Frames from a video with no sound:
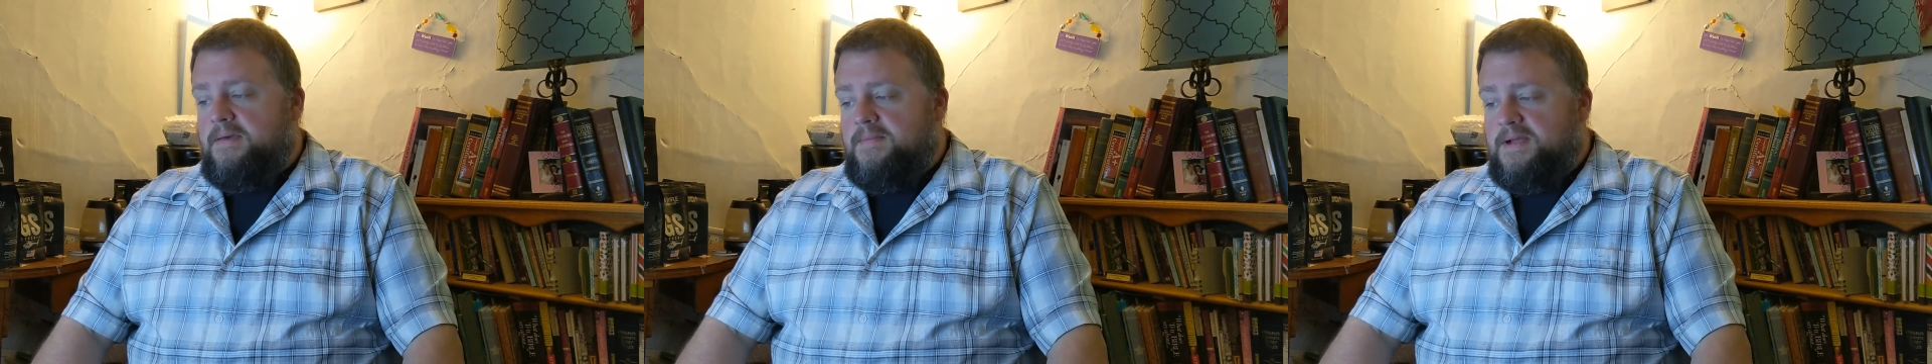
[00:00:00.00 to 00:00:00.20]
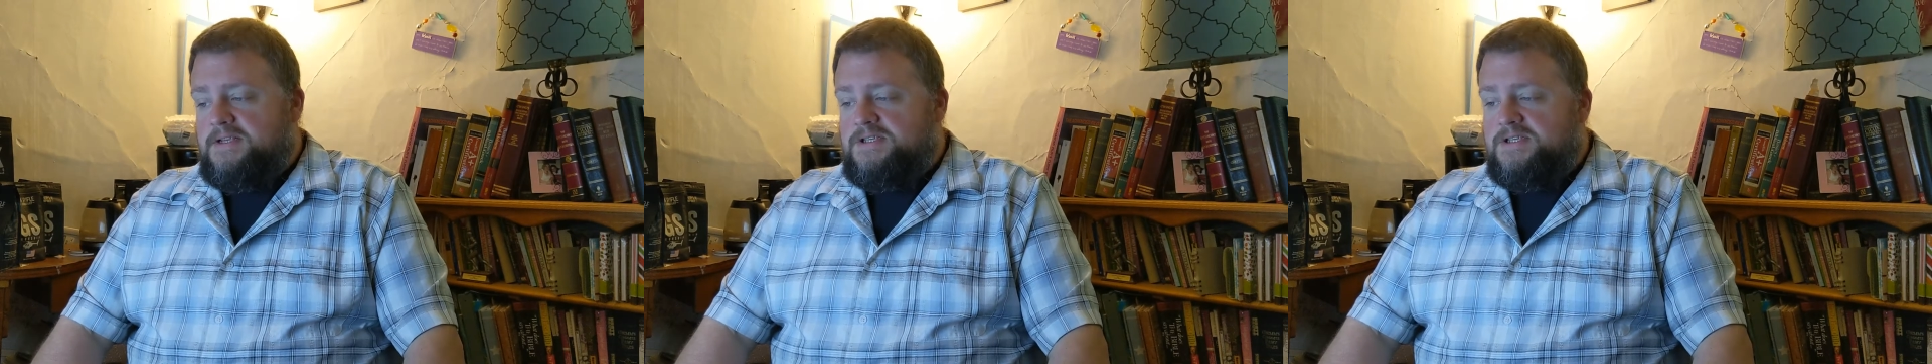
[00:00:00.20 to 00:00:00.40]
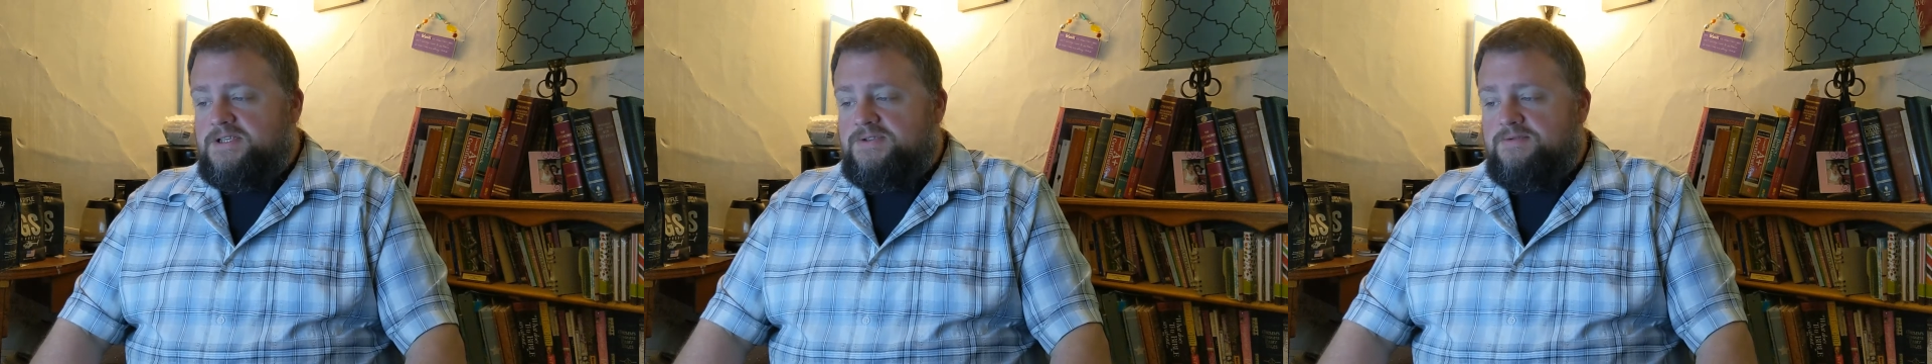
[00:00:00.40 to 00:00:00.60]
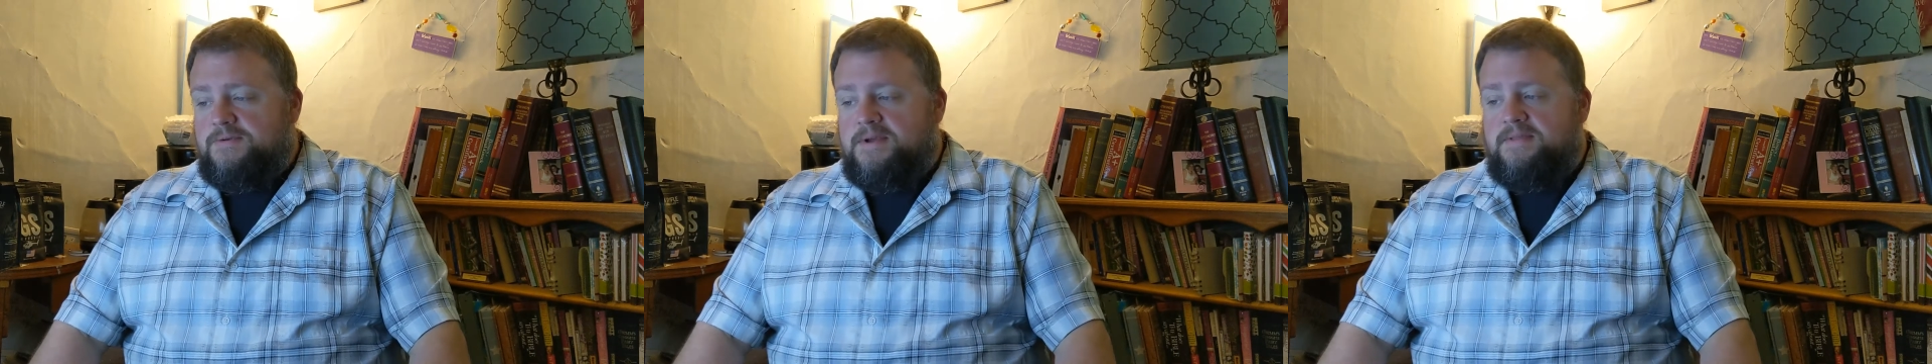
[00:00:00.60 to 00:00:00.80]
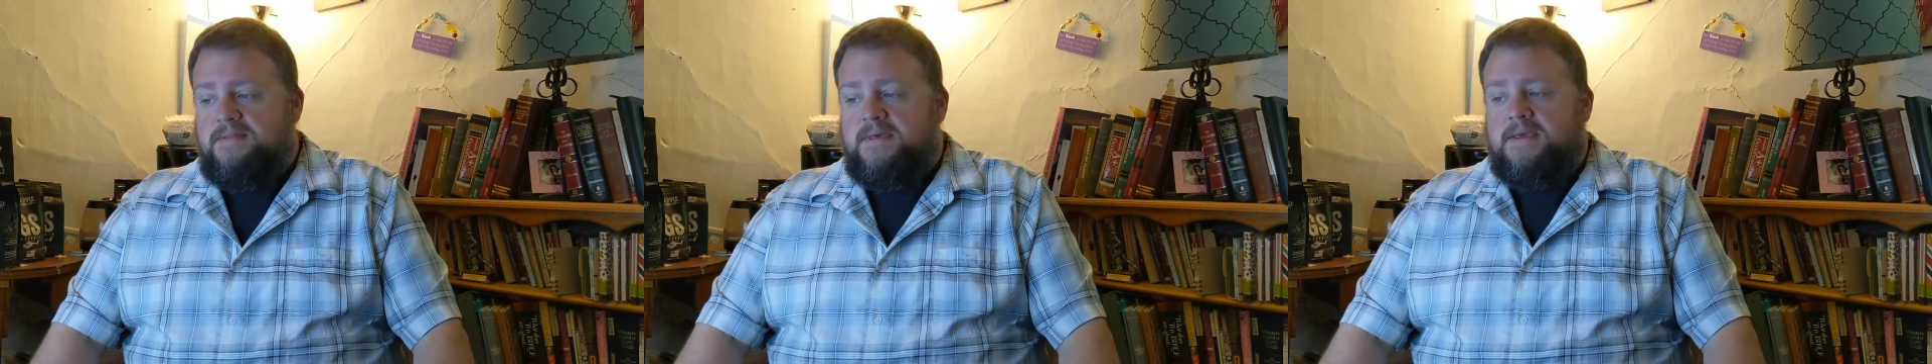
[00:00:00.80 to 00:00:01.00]
He mentions
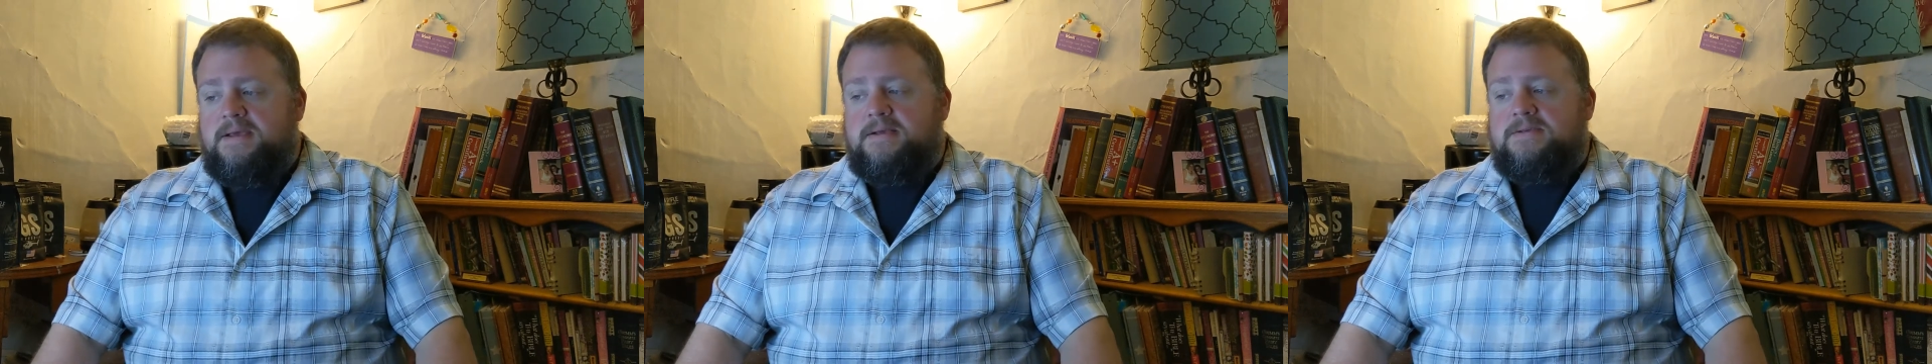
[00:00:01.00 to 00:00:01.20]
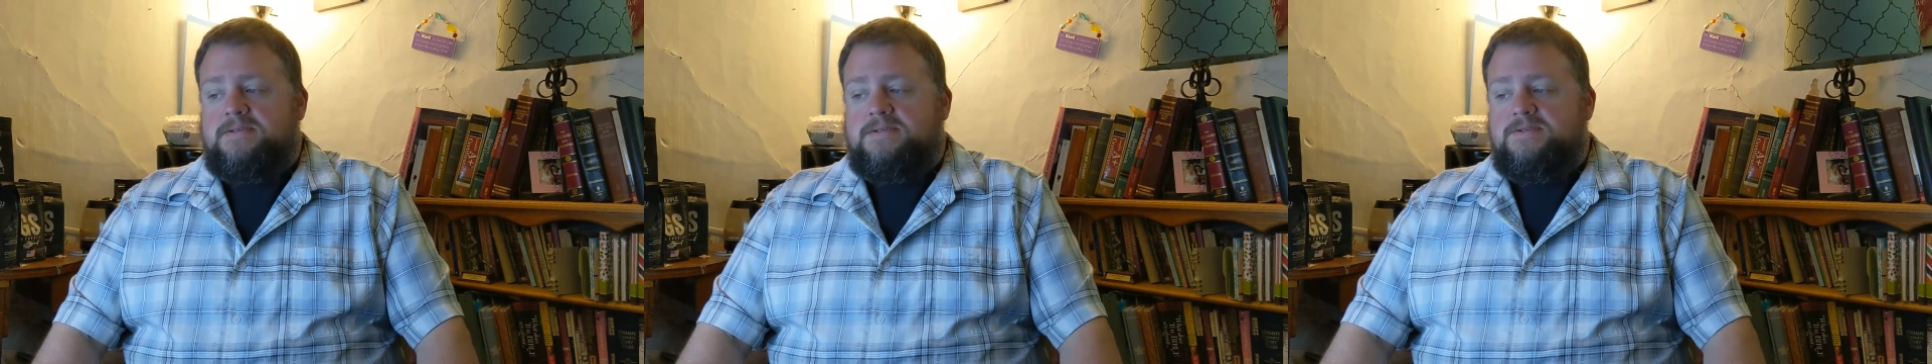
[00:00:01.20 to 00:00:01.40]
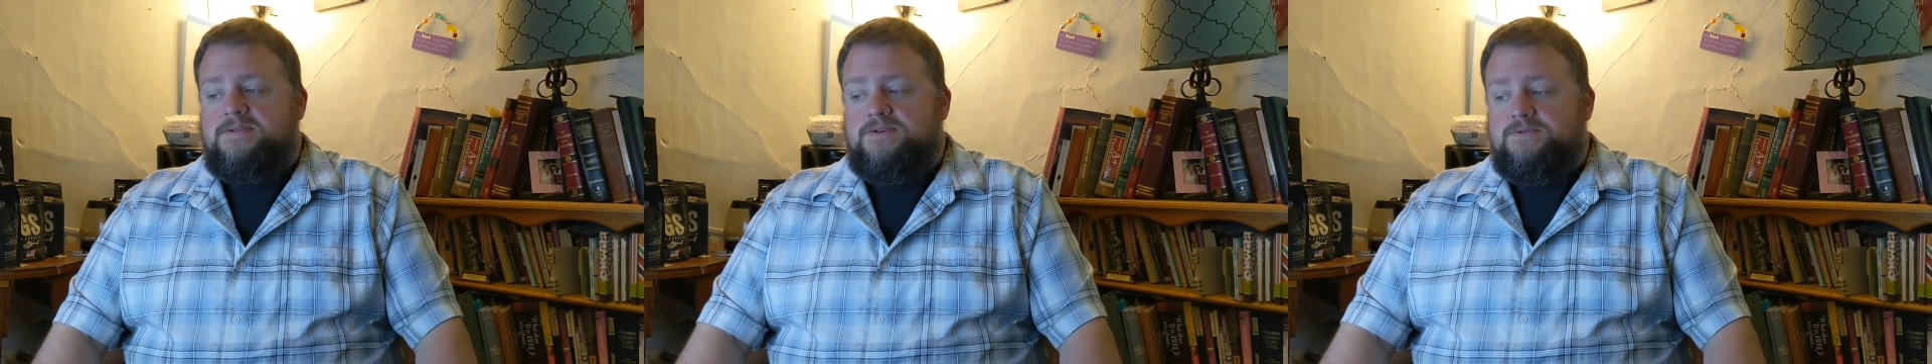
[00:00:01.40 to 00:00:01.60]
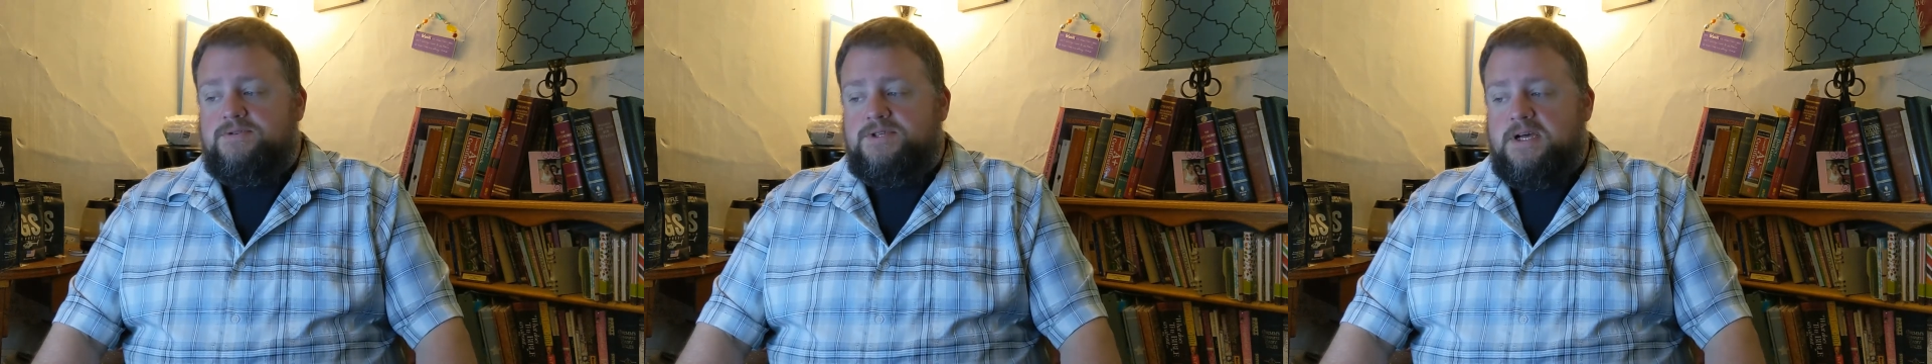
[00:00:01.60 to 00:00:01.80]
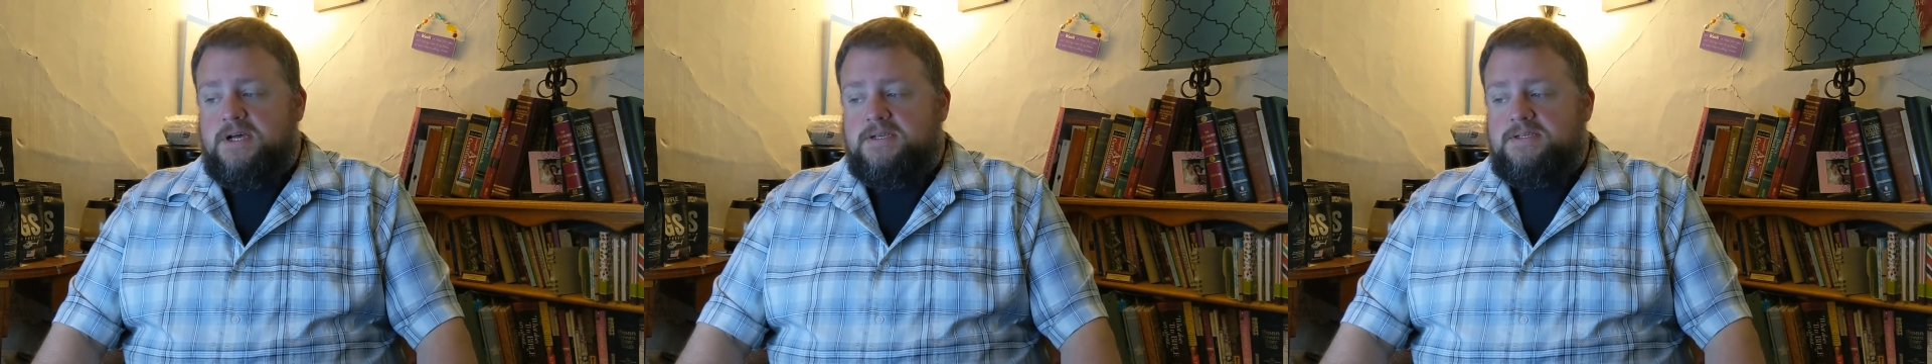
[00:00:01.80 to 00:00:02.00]
three things. Do
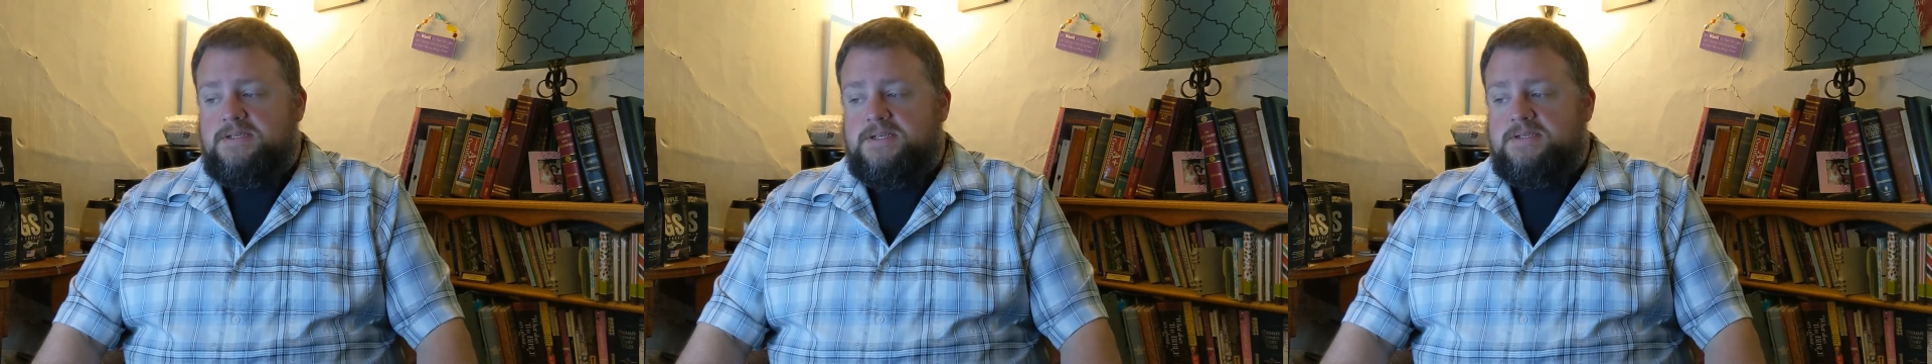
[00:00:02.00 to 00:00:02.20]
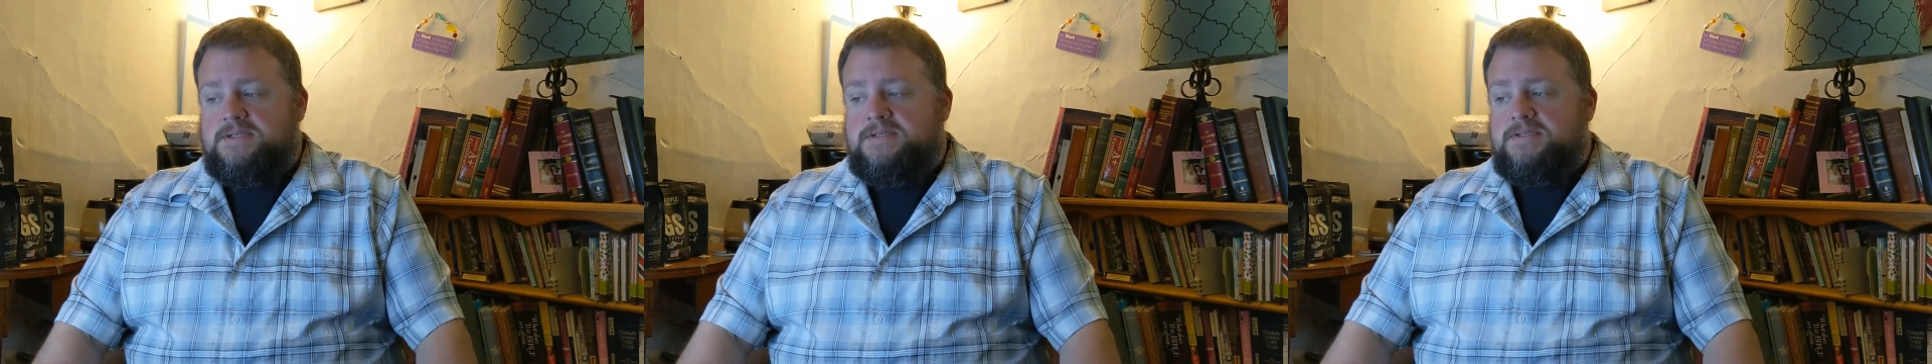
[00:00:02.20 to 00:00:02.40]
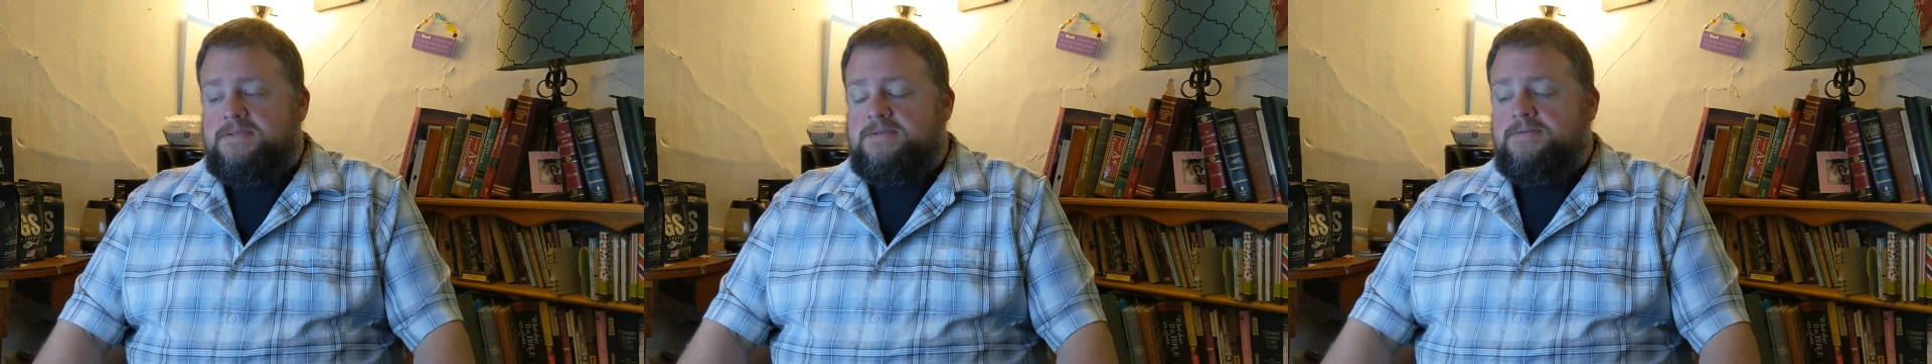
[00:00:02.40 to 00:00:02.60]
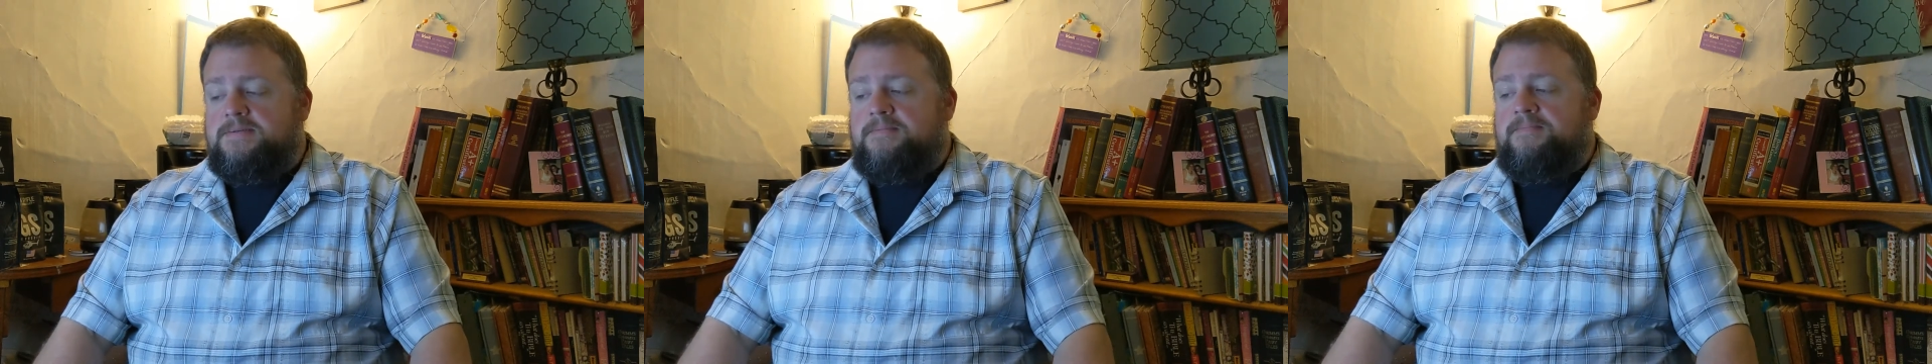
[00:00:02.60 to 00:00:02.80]
justice,